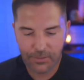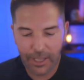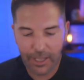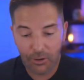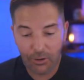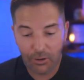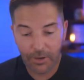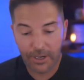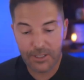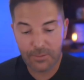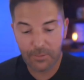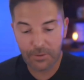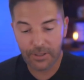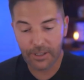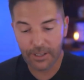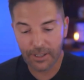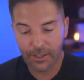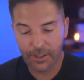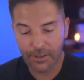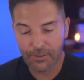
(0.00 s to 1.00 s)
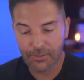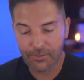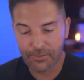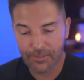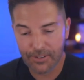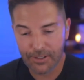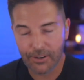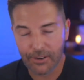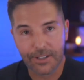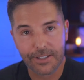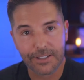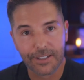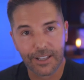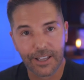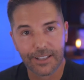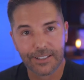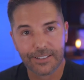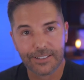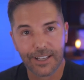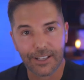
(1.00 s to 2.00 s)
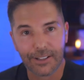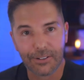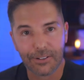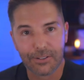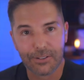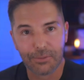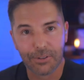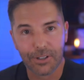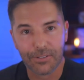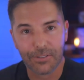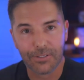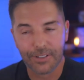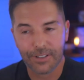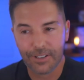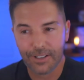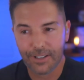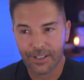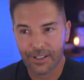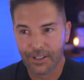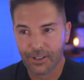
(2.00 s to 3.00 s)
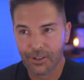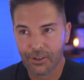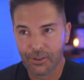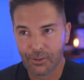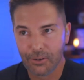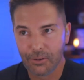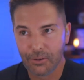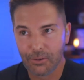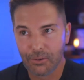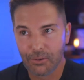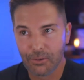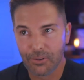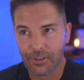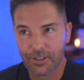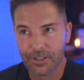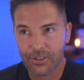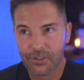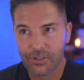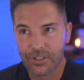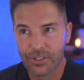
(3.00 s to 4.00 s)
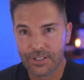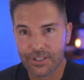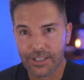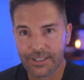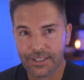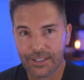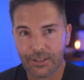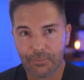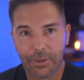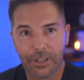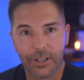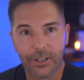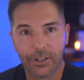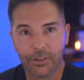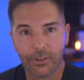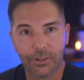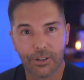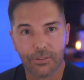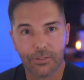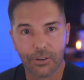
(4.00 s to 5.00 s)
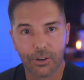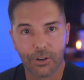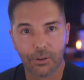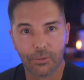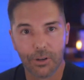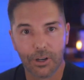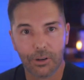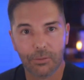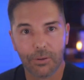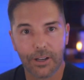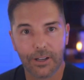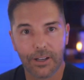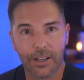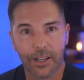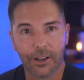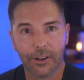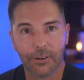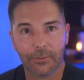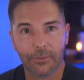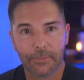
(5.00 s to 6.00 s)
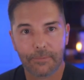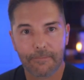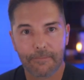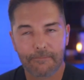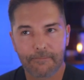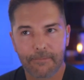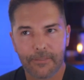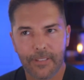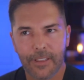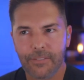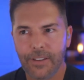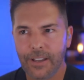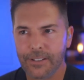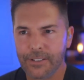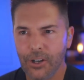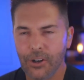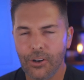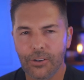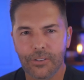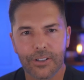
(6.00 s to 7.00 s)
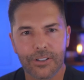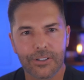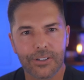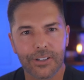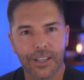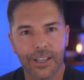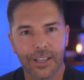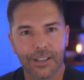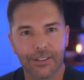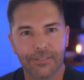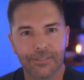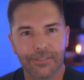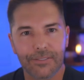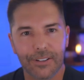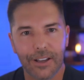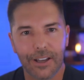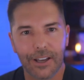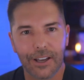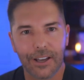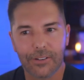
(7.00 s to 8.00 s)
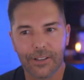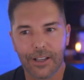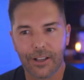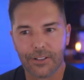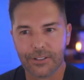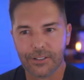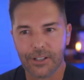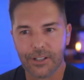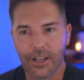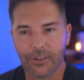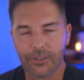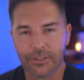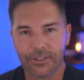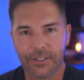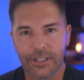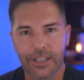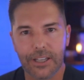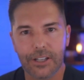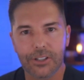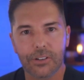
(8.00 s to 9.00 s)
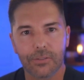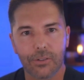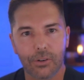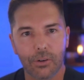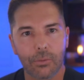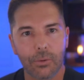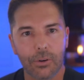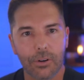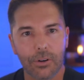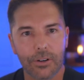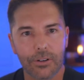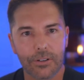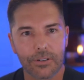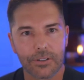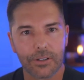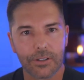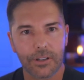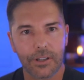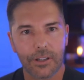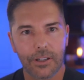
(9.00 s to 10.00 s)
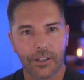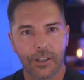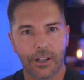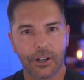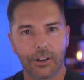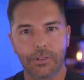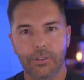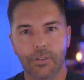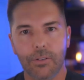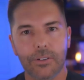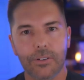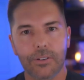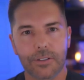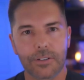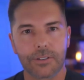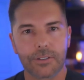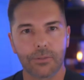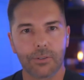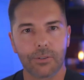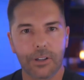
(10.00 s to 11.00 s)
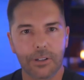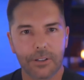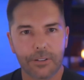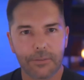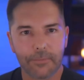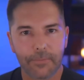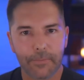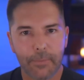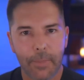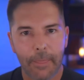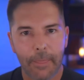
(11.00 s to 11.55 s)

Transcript: So yeah, it reminds me of artists like Taylor Swift, who she's at the pinnacle of her career right now. In fact, I heard that she gave $100,000 to each of her workers. I don't know if you've heard this story.